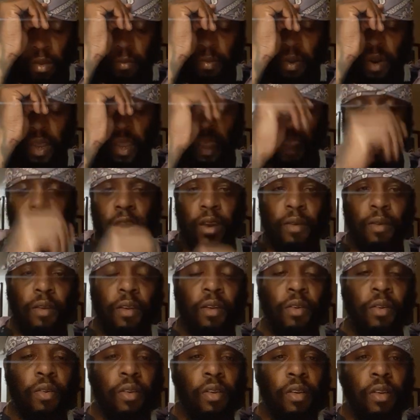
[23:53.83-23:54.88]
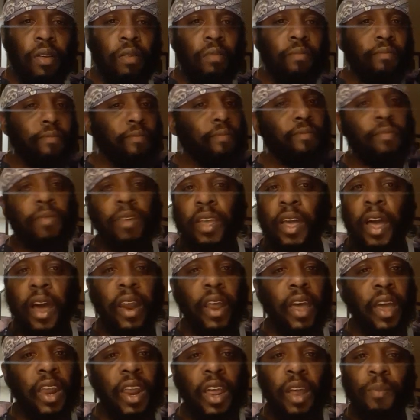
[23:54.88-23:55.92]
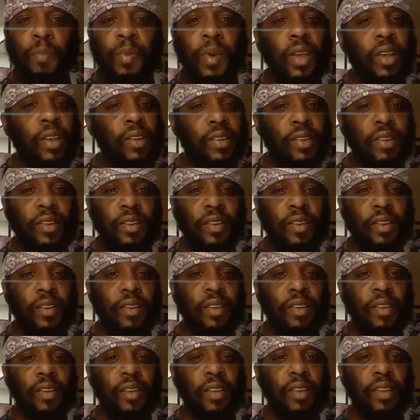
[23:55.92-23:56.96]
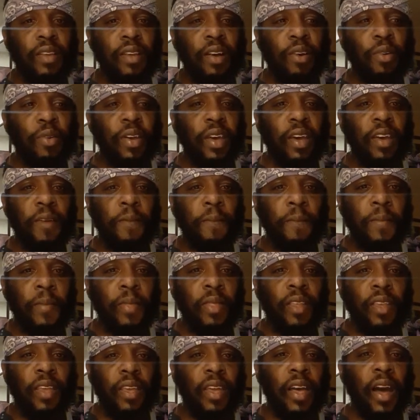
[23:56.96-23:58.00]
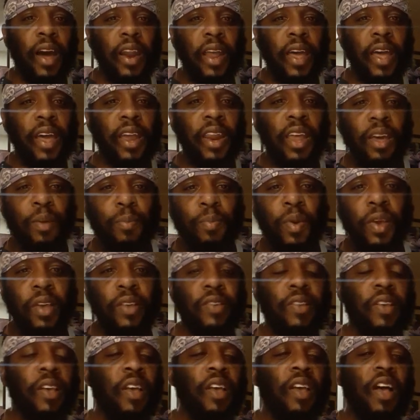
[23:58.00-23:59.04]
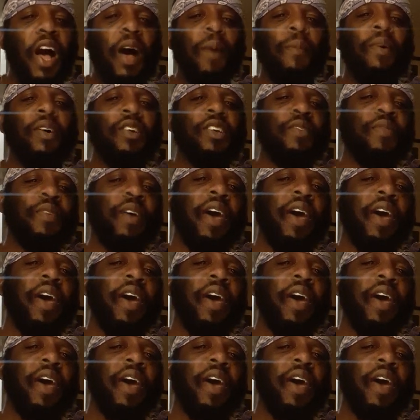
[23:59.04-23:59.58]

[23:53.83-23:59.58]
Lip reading: But again, gotta have that peace. Okay? Gotta have that peace. How much of an